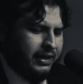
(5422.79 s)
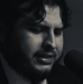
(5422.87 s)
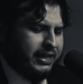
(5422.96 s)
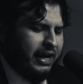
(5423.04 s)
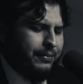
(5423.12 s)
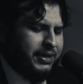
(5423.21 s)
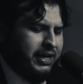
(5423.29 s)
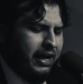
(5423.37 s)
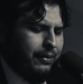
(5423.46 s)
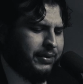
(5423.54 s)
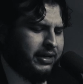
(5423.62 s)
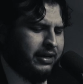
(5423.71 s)
how
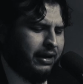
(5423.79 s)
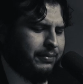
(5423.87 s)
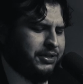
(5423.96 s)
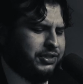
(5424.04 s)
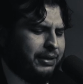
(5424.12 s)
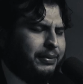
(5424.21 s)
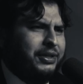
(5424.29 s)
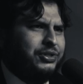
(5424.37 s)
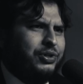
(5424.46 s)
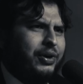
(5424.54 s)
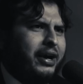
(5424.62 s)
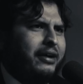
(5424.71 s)
many siblings
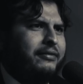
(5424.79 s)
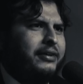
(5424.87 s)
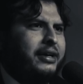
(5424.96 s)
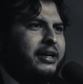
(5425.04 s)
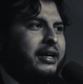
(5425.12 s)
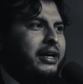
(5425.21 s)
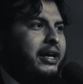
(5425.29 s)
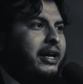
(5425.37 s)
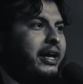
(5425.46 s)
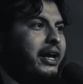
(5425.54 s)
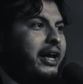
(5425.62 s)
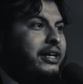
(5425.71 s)
do you have?
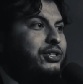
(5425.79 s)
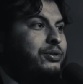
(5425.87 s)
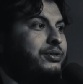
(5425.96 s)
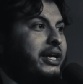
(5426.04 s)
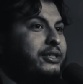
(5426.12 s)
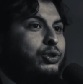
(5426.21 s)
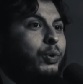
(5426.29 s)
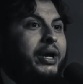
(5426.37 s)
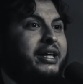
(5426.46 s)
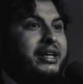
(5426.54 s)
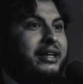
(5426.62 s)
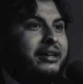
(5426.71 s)
And she was like
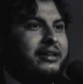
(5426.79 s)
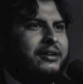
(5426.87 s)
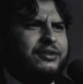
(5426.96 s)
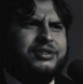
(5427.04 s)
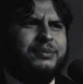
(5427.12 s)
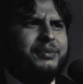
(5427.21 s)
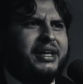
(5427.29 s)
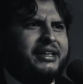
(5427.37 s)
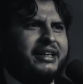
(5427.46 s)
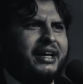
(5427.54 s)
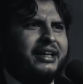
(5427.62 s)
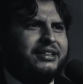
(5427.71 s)
20 or something like
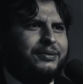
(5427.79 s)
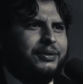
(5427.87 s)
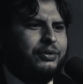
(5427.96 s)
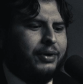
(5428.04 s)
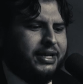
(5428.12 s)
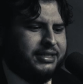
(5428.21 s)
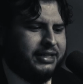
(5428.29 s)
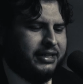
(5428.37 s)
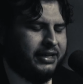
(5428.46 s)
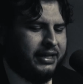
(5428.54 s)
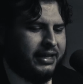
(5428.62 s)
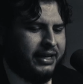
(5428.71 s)
that, something crazy.
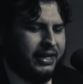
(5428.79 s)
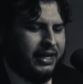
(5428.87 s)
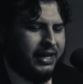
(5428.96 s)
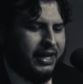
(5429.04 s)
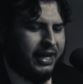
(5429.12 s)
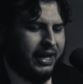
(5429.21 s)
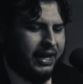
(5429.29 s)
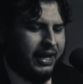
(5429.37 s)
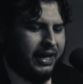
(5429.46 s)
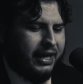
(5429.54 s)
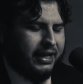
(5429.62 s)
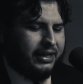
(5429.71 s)

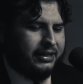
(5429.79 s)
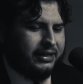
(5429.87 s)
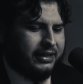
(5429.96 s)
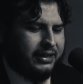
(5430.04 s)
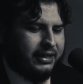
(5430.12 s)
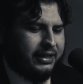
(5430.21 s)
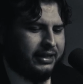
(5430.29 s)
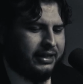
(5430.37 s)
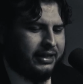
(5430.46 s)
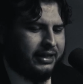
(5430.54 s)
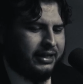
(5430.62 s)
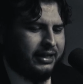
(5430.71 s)
And
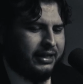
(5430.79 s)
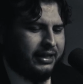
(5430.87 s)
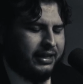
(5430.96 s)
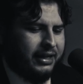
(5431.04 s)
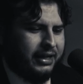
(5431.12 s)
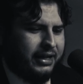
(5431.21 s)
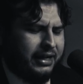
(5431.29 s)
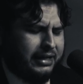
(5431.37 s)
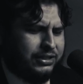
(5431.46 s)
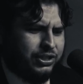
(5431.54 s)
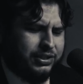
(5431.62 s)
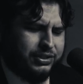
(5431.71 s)

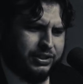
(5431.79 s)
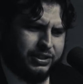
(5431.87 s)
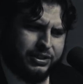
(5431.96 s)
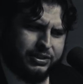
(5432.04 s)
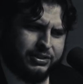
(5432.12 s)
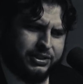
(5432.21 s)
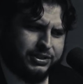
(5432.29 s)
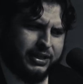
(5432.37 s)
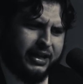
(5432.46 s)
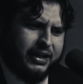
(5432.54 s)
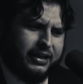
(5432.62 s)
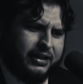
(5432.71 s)
he's
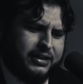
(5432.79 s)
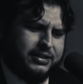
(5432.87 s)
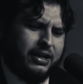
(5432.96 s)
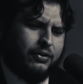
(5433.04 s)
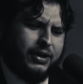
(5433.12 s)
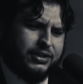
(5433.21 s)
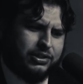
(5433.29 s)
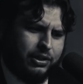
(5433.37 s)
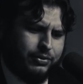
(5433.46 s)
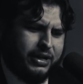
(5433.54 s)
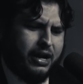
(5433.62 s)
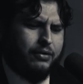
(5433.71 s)
like, okay,
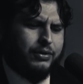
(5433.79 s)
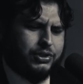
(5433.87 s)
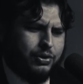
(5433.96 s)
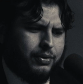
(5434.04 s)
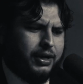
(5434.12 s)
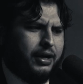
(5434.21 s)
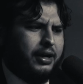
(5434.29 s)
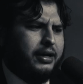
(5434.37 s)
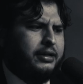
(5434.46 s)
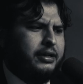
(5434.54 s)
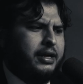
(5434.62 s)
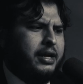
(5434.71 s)
slow down. What's going on?